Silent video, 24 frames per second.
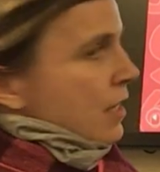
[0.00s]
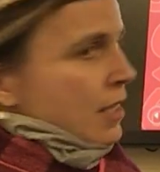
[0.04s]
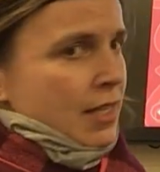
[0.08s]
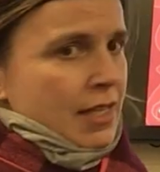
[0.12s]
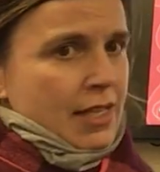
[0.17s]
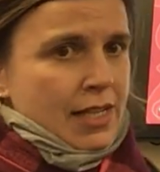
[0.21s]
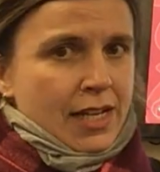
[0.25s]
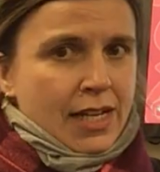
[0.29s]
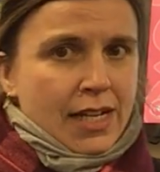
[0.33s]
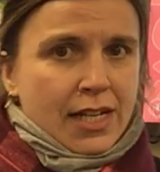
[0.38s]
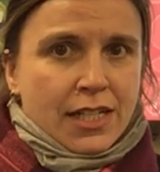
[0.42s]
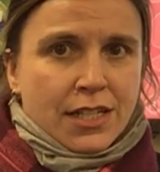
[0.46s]

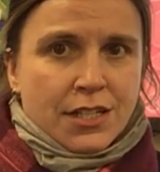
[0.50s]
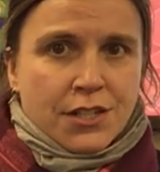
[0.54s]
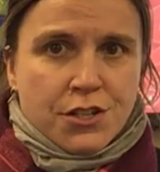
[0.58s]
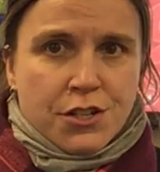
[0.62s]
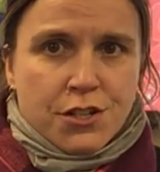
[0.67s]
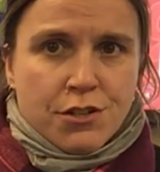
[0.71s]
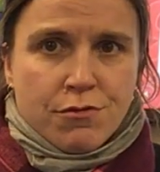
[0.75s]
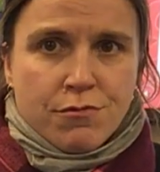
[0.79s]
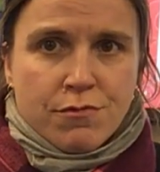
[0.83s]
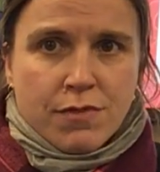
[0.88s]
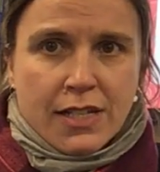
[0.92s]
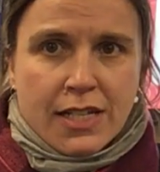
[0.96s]
can
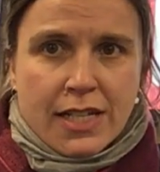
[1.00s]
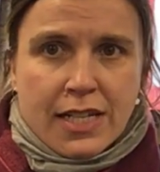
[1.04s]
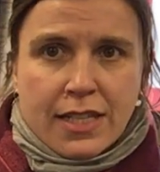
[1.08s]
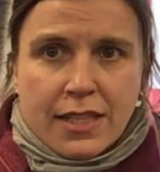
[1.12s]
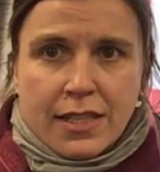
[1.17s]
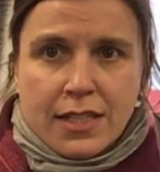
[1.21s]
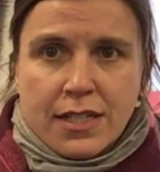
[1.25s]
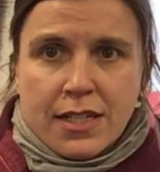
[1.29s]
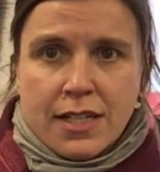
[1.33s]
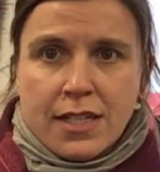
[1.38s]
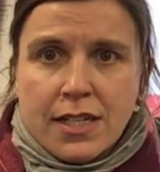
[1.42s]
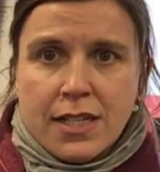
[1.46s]
you read
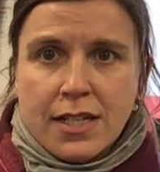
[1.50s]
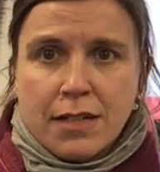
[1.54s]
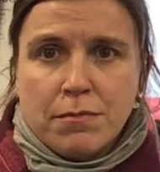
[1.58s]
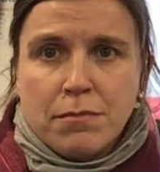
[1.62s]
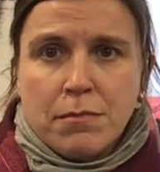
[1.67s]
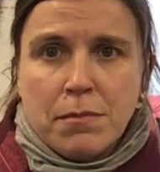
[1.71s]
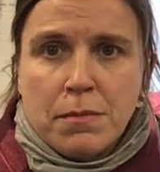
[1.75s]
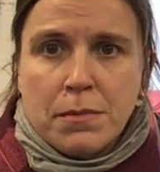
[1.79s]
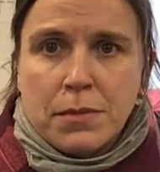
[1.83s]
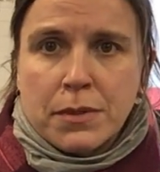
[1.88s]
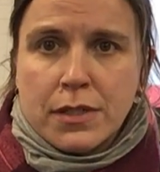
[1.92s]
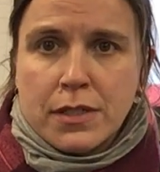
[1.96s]
the
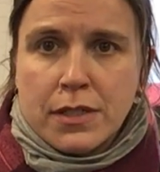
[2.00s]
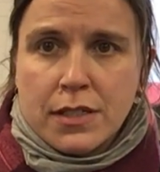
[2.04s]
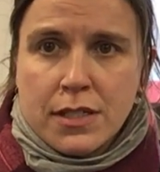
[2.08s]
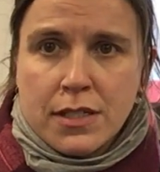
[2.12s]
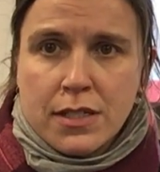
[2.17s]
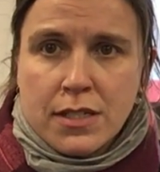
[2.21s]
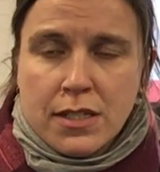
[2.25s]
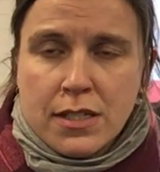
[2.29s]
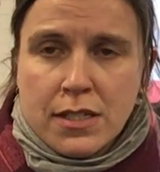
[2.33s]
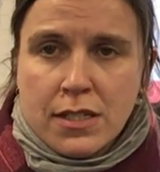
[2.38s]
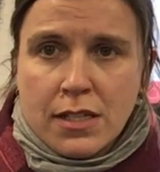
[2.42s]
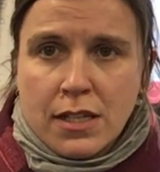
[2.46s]

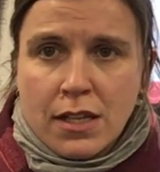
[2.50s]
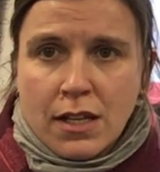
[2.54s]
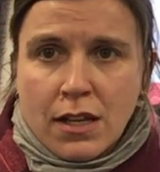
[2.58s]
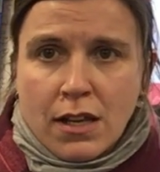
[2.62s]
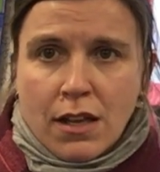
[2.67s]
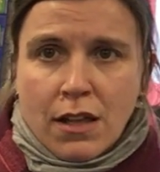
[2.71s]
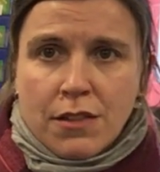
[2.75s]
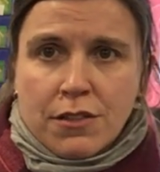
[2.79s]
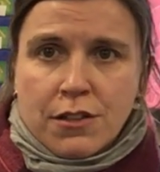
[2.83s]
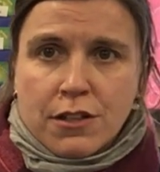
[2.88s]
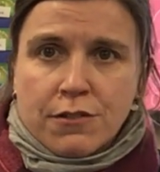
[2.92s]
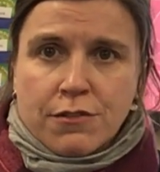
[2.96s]
numbers
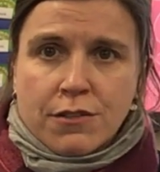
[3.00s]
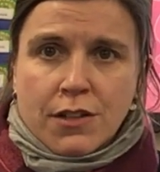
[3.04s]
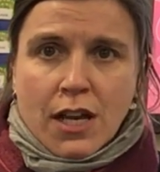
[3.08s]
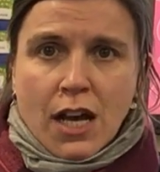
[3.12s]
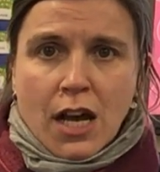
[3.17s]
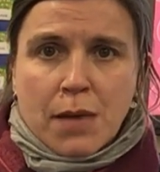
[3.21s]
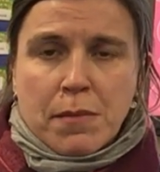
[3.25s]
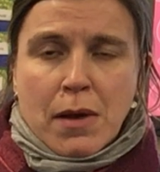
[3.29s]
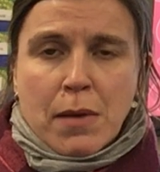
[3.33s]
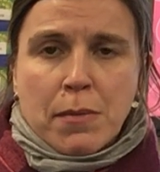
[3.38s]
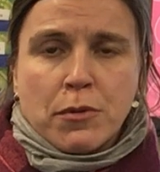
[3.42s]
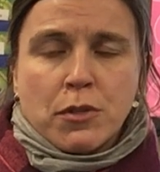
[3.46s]
that have
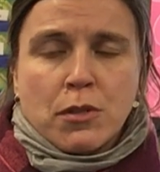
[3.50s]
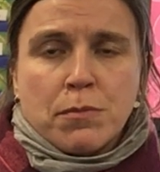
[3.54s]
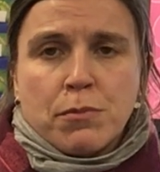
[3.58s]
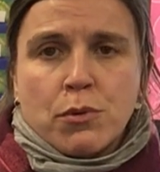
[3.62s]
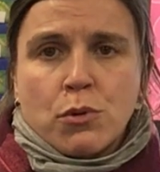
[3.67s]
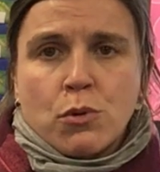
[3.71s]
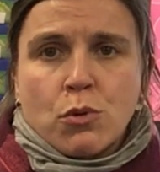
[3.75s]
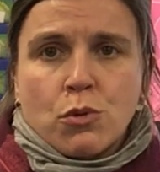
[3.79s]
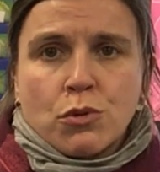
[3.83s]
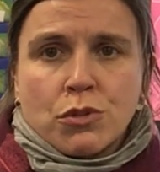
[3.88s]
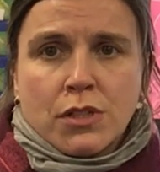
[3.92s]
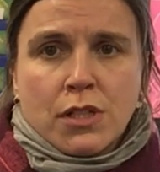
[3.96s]
come up on the
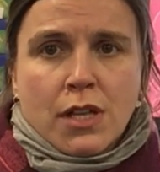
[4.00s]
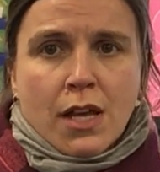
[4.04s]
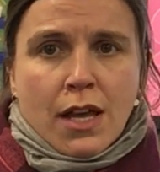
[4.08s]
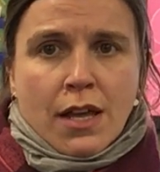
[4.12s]
board?